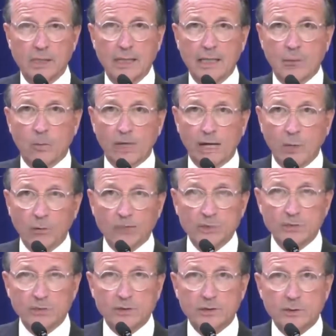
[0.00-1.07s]
What I would do
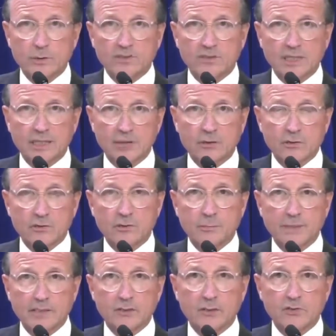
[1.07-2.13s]
as a U.S. Senator is to
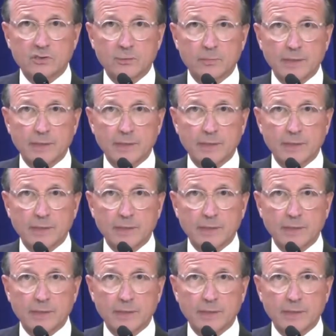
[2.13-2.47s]
make sure something